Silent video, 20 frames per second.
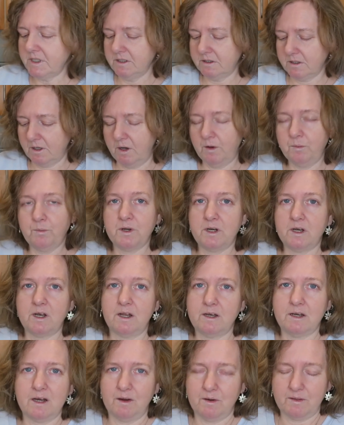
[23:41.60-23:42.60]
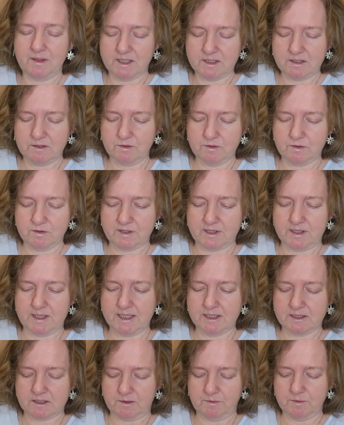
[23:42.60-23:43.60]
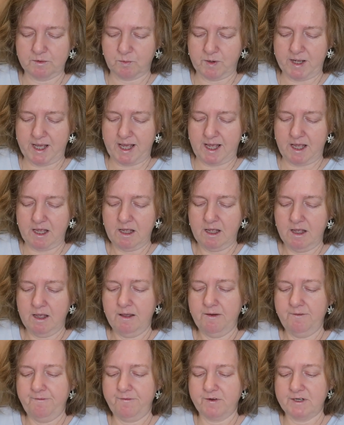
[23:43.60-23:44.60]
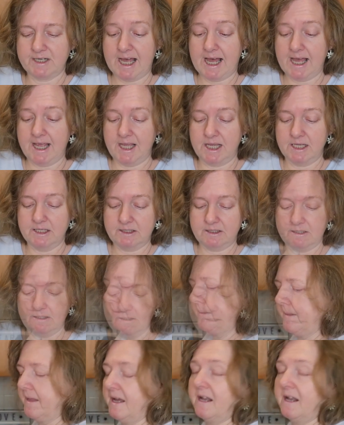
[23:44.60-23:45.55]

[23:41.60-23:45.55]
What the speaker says: So I wouldn't, I know, these are not the things I would wear for days.